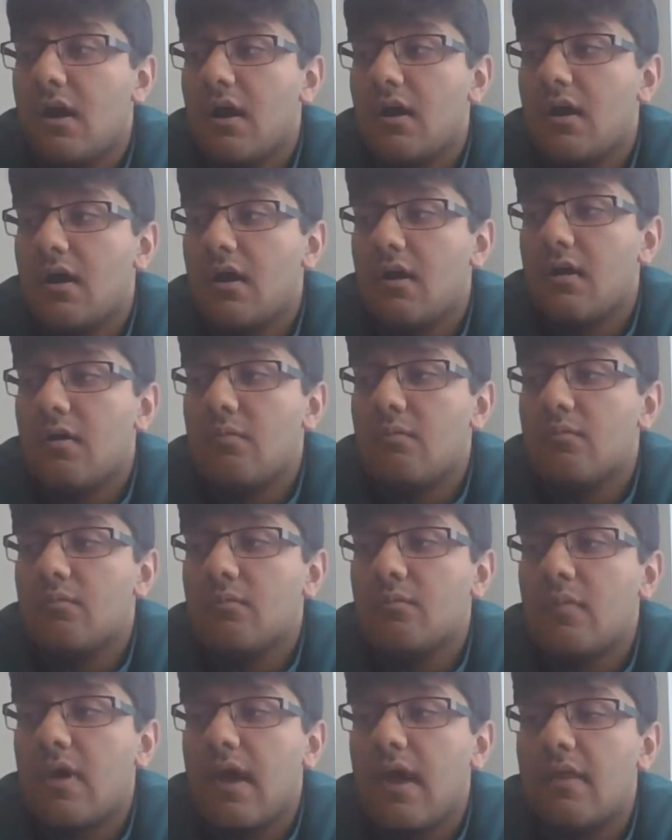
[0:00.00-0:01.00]

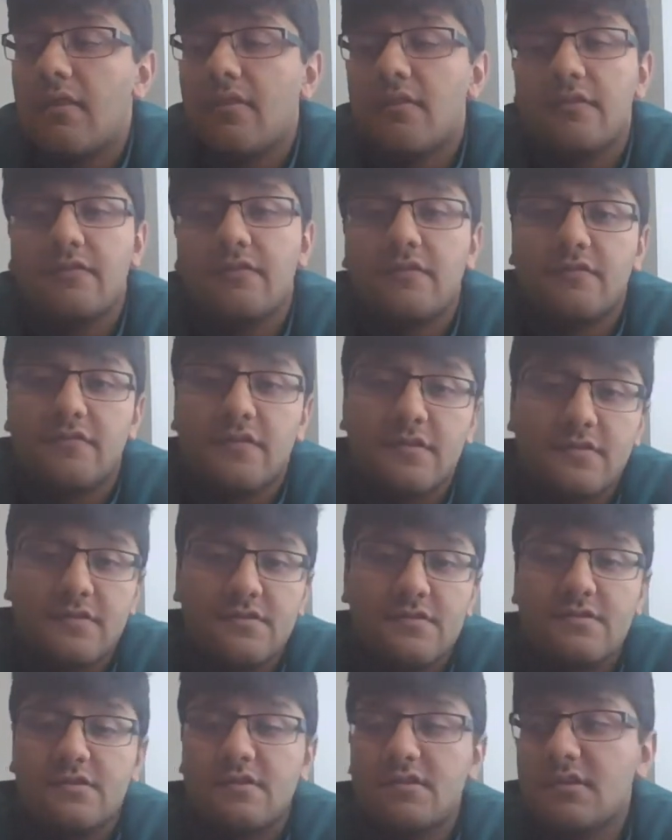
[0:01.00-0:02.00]
And this
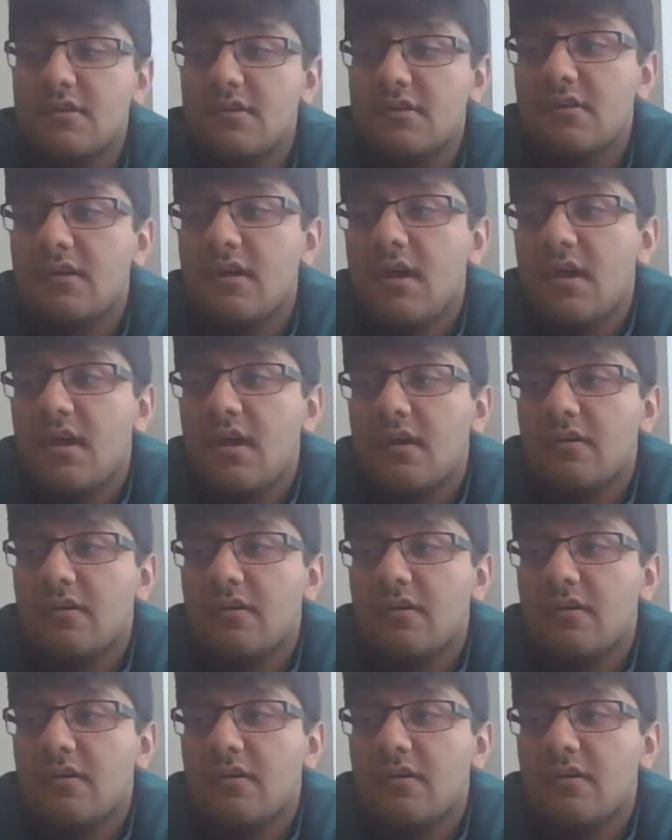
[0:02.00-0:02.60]
deficiency